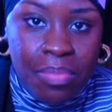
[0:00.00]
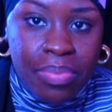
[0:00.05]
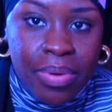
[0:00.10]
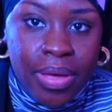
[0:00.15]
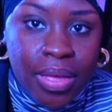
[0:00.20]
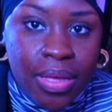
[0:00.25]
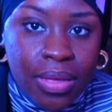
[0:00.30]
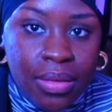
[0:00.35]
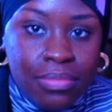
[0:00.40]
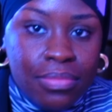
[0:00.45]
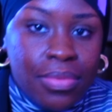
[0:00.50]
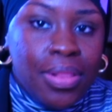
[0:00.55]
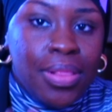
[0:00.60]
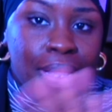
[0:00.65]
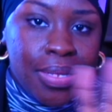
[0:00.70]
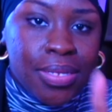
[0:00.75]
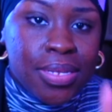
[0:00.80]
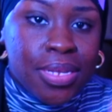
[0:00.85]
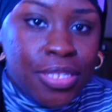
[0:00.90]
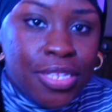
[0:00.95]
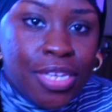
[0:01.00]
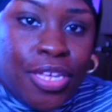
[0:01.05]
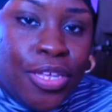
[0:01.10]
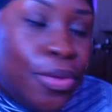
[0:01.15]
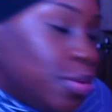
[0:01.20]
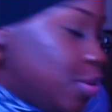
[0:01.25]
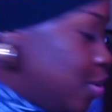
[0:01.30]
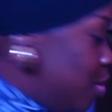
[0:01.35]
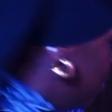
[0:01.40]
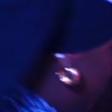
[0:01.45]
but let's
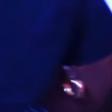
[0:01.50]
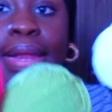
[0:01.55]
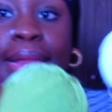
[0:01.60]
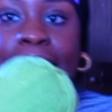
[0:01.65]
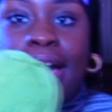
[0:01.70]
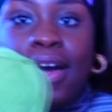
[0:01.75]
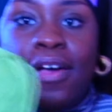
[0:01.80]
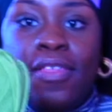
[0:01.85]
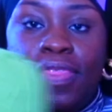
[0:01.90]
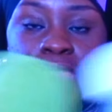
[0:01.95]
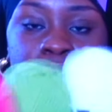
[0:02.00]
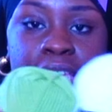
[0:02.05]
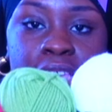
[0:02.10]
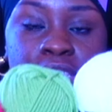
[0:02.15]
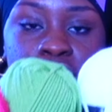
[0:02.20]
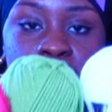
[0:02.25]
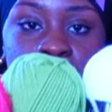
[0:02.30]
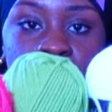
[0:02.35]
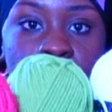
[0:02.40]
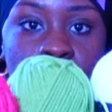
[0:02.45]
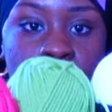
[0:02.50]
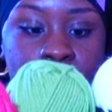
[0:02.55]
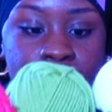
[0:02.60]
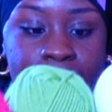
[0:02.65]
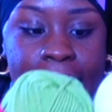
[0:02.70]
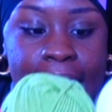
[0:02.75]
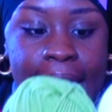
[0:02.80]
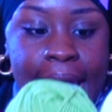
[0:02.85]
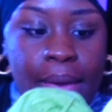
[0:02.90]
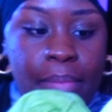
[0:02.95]
continue. Now, this yarn I
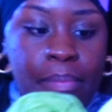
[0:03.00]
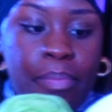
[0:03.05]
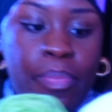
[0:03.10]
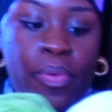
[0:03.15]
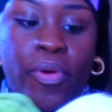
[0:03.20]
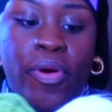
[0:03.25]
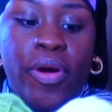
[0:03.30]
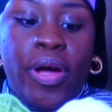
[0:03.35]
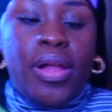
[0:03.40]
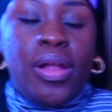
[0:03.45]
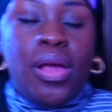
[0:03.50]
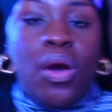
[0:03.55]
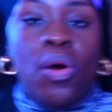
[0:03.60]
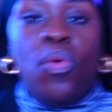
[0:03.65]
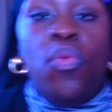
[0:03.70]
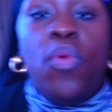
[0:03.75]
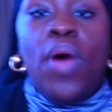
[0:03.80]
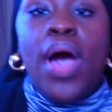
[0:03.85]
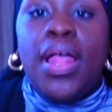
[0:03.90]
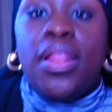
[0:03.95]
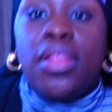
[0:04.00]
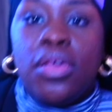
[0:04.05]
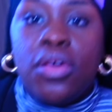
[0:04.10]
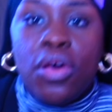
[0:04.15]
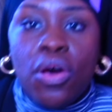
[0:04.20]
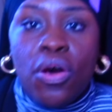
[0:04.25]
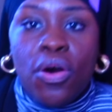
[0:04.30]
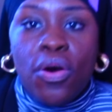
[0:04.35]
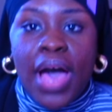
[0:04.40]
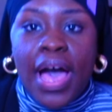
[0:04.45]
had bought a while
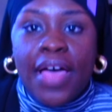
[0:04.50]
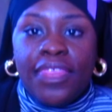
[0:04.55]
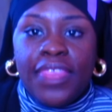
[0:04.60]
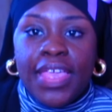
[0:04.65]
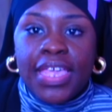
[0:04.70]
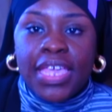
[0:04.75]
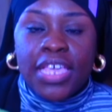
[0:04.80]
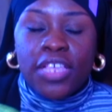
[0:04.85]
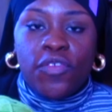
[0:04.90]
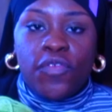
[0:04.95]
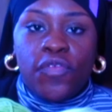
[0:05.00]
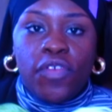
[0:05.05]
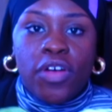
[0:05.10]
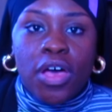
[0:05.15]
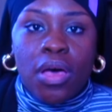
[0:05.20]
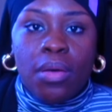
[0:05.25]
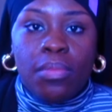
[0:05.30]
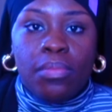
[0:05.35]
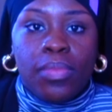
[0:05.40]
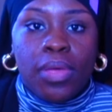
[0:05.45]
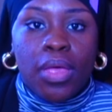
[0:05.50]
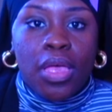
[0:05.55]
ago. I think it's from